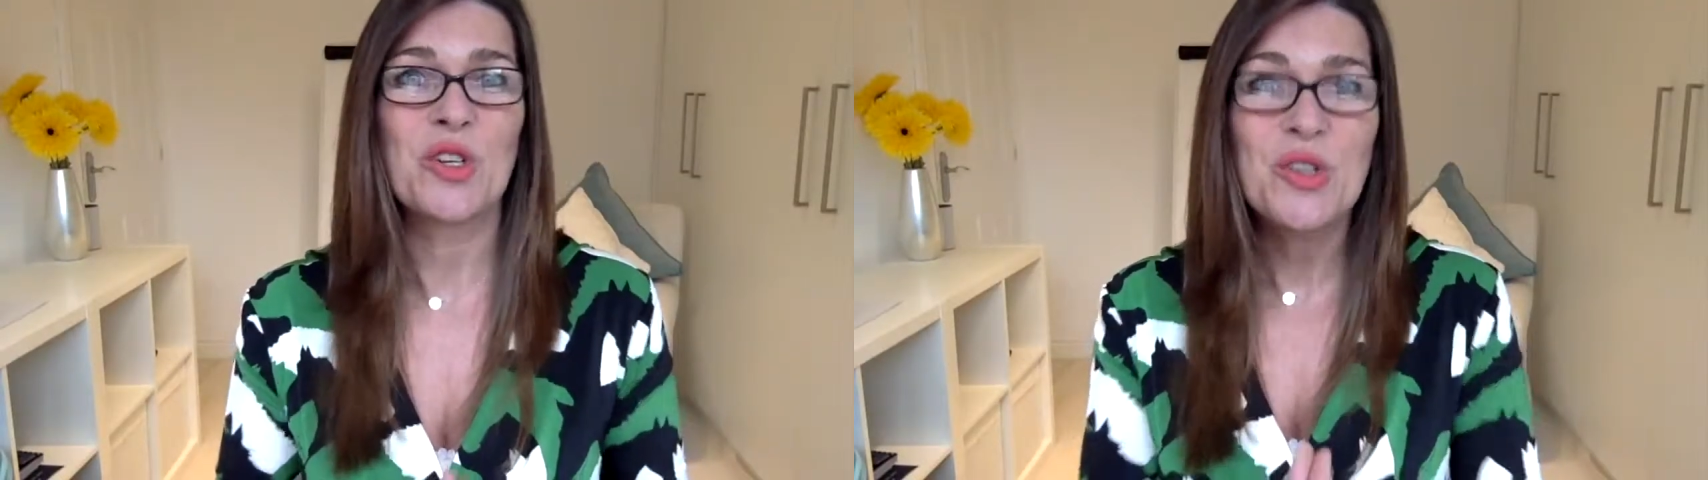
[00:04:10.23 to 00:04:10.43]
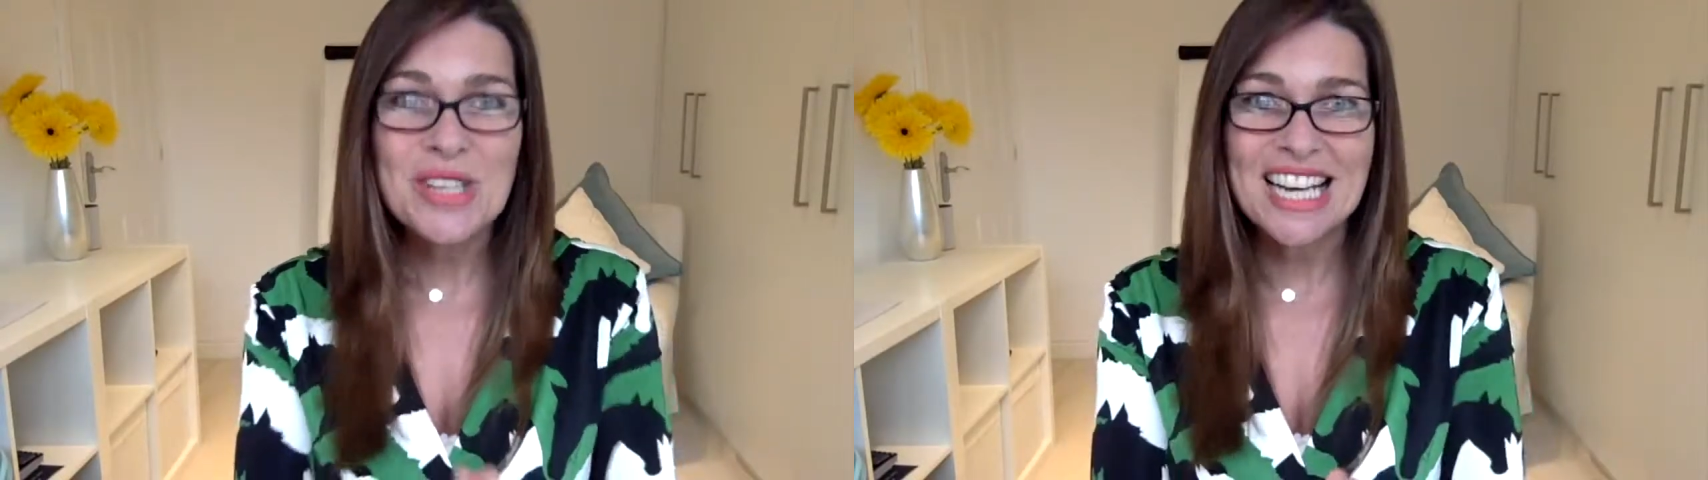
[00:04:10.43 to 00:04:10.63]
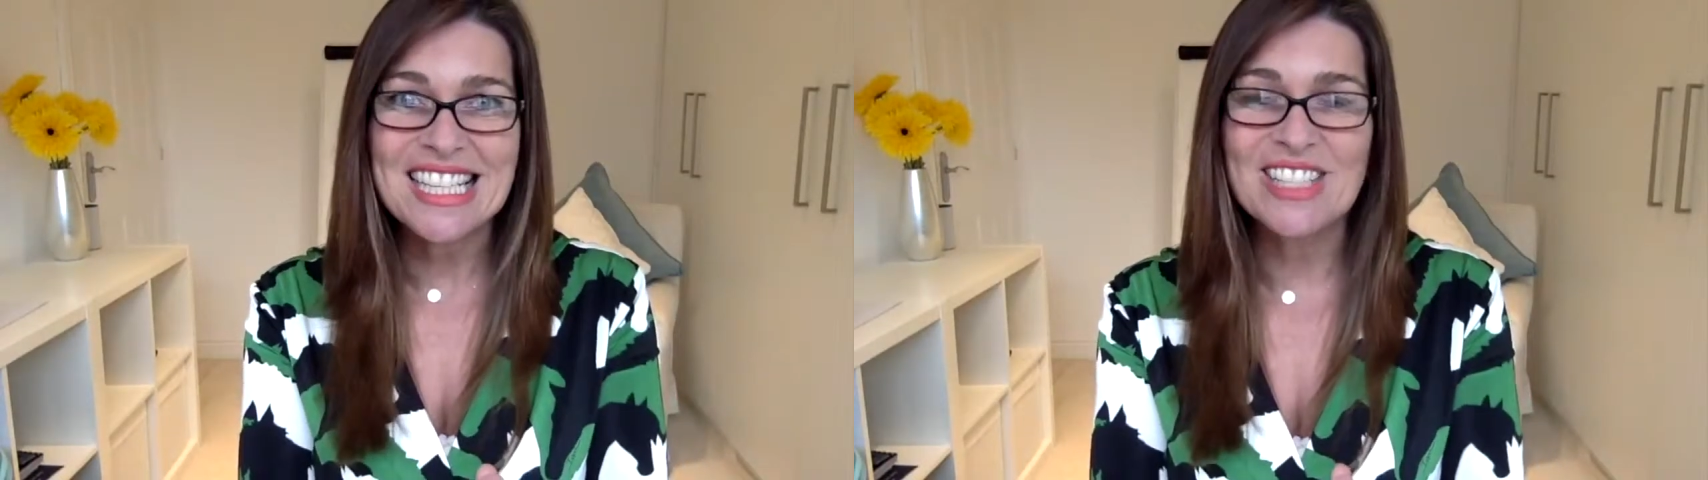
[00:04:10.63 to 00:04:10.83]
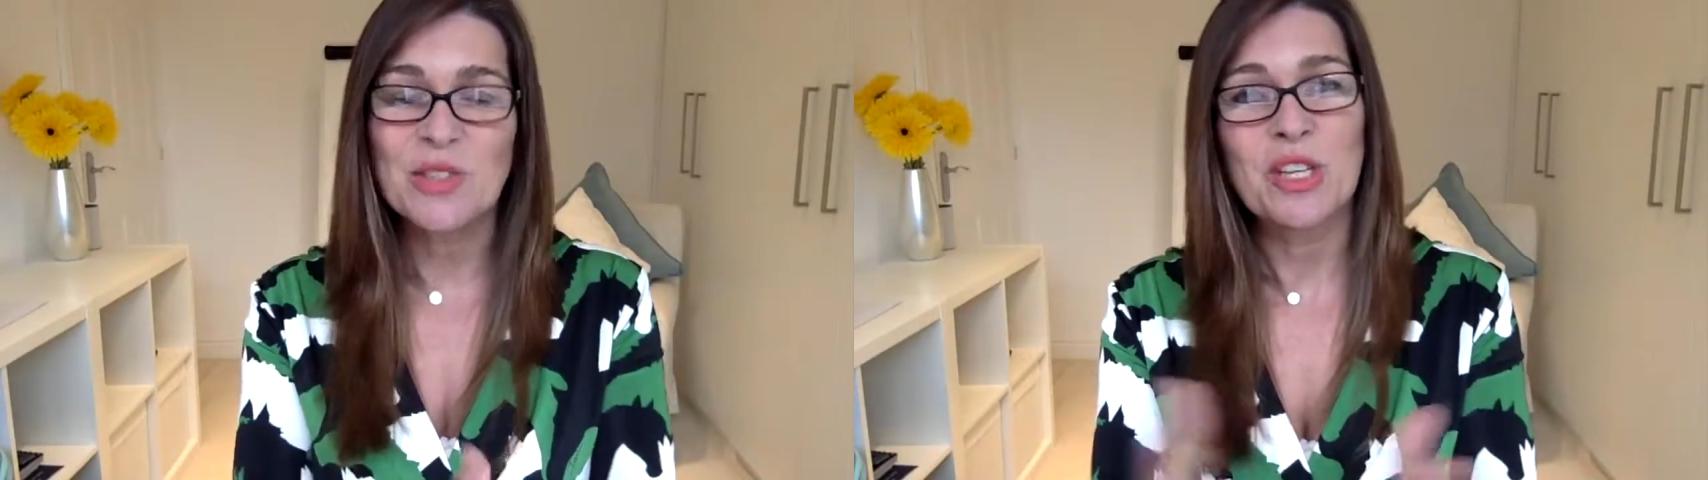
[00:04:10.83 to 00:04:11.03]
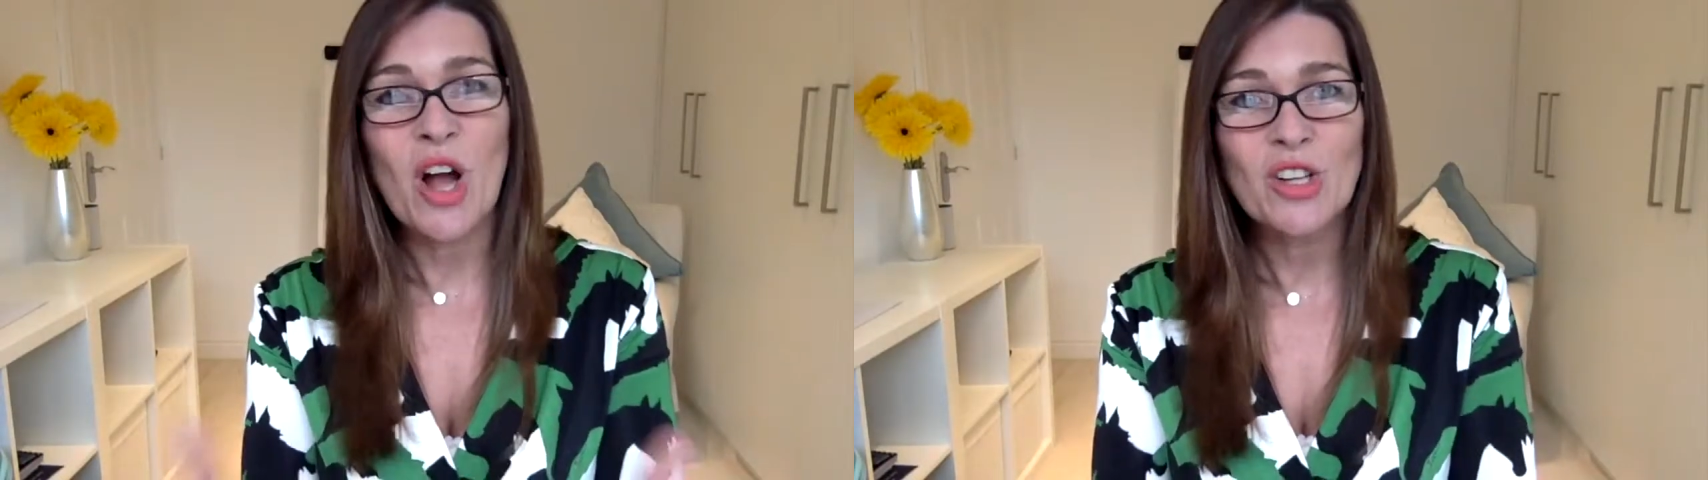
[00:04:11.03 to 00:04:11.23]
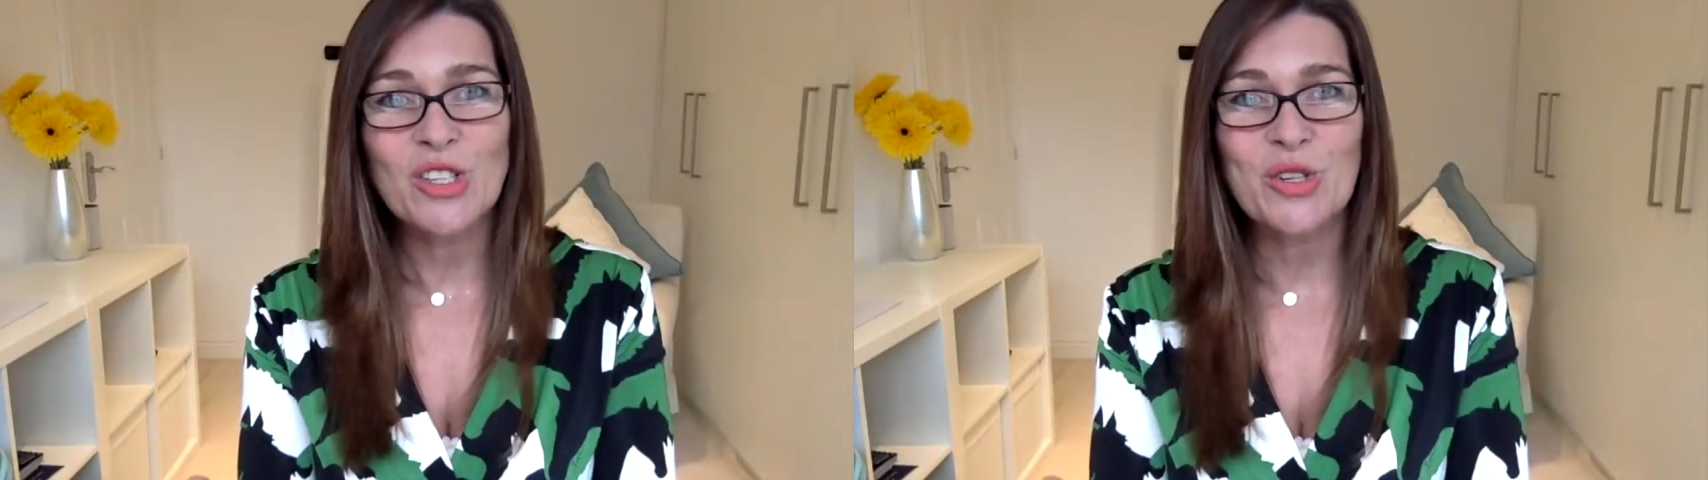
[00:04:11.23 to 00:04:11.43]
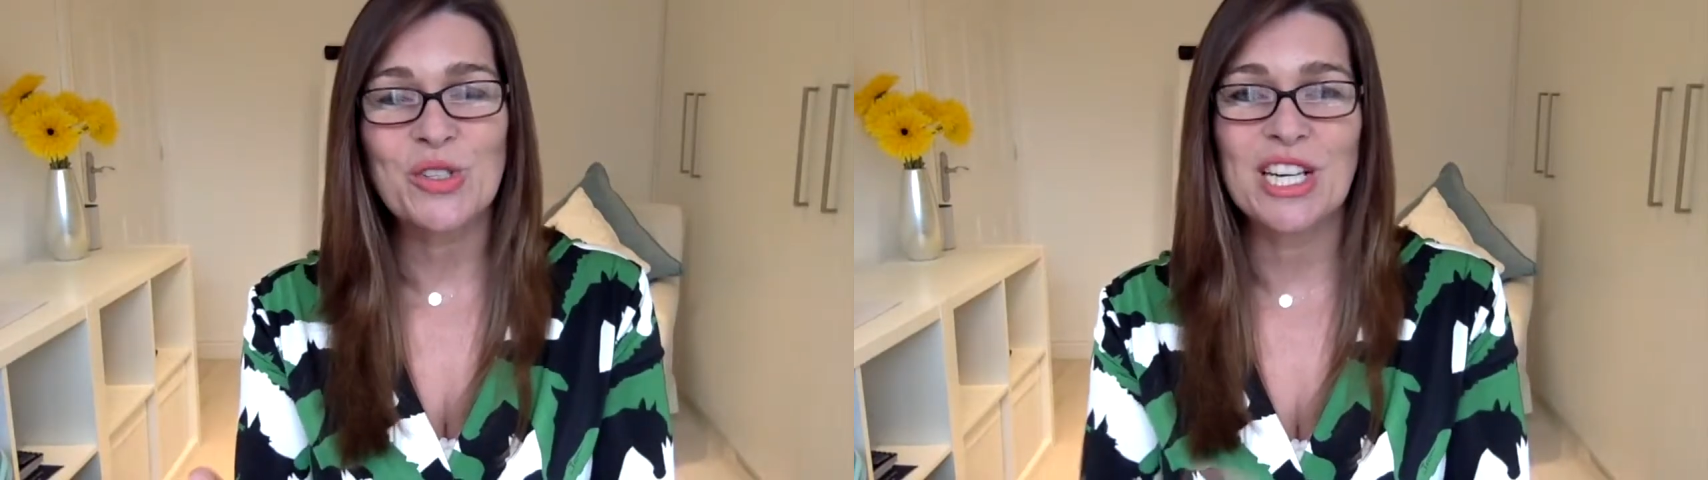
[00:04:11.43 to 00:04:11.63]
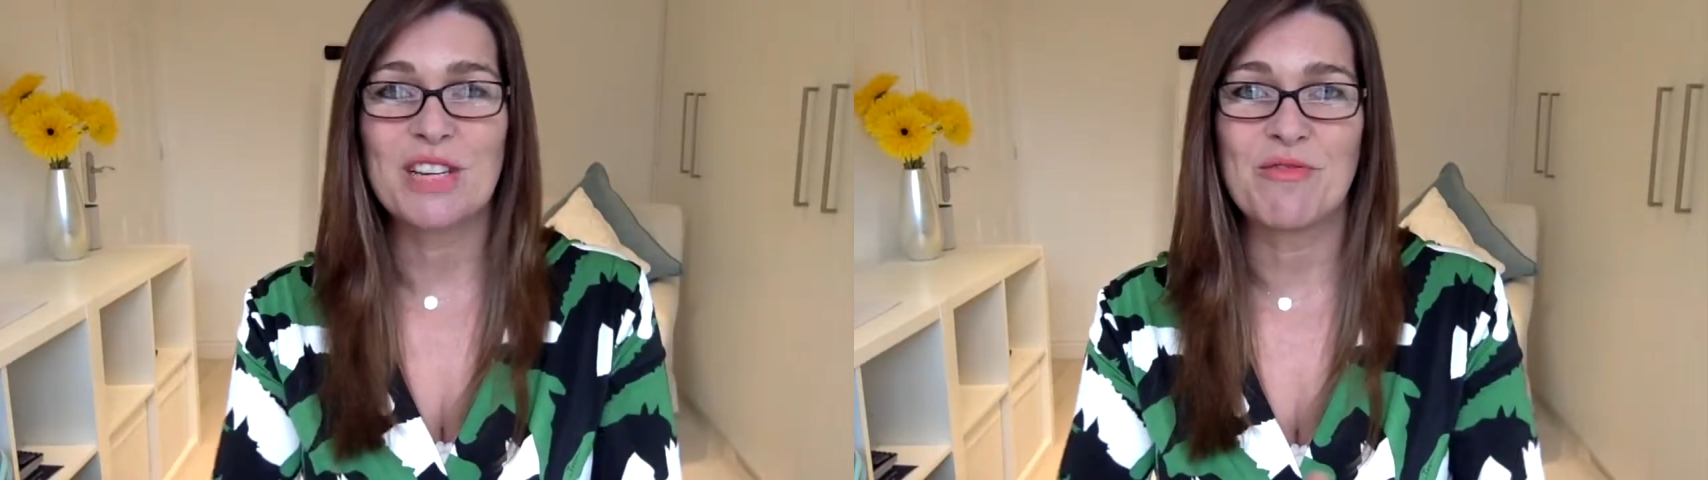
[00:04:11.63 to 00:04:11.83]
newsletters or the articles
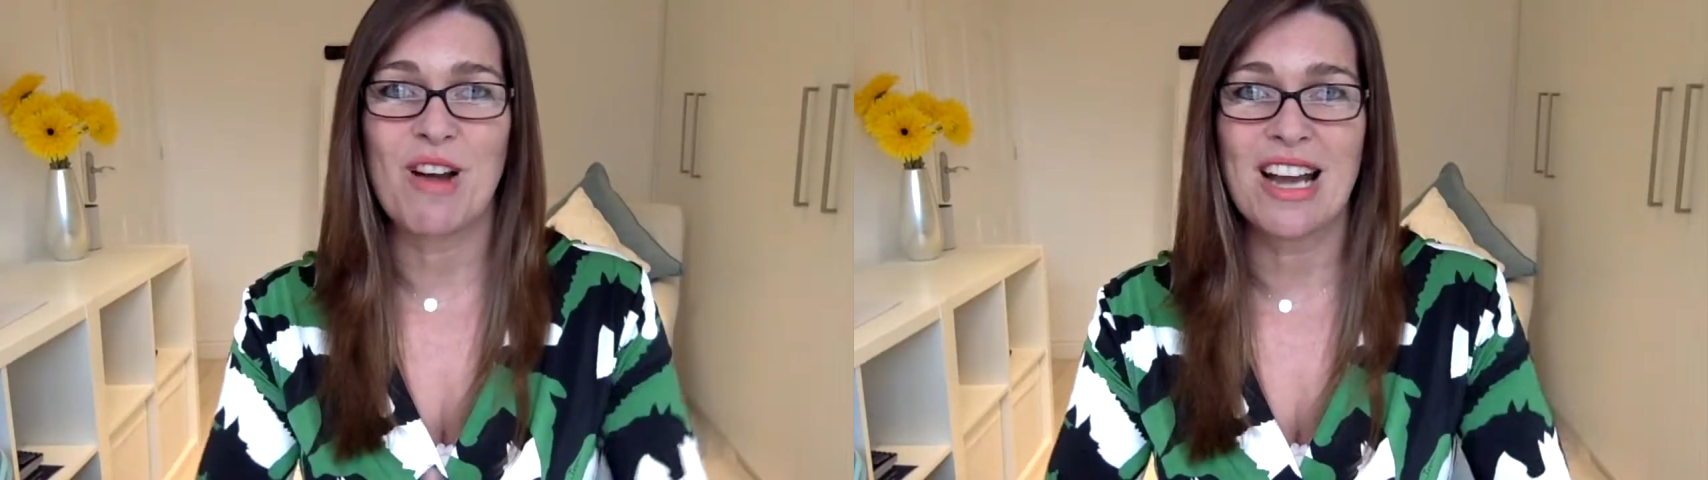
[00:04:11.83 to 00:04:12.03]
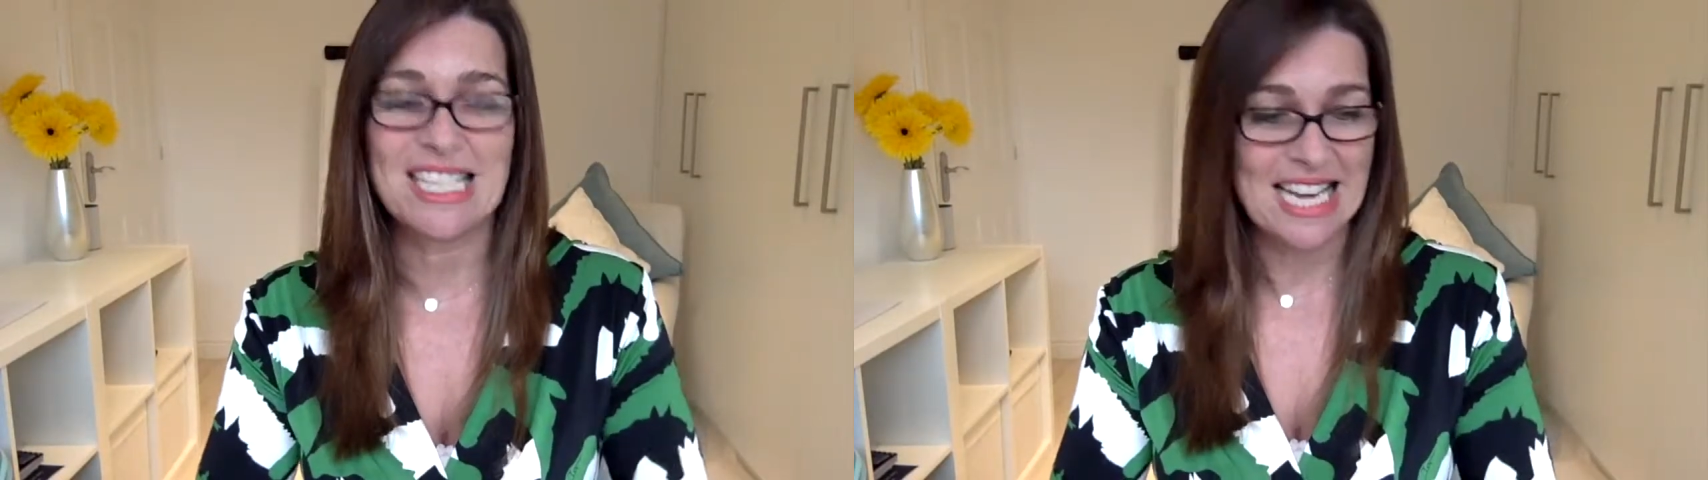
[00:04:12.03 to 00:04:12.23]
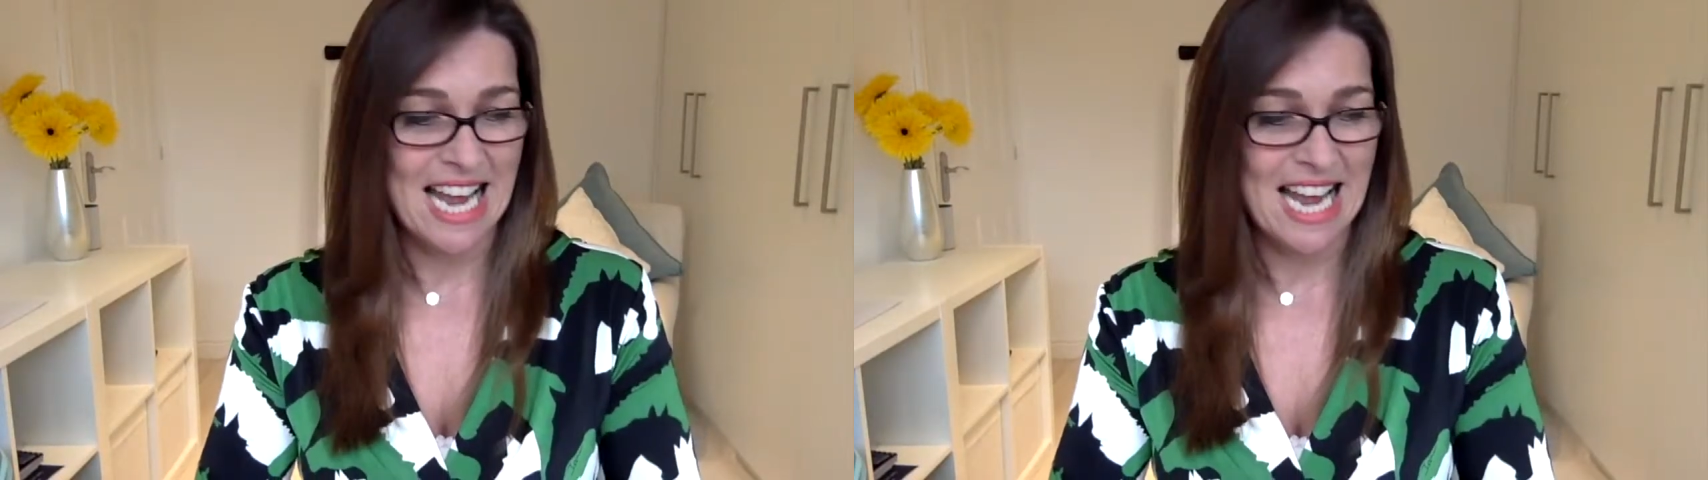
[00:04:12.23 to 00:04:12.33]
you're going to write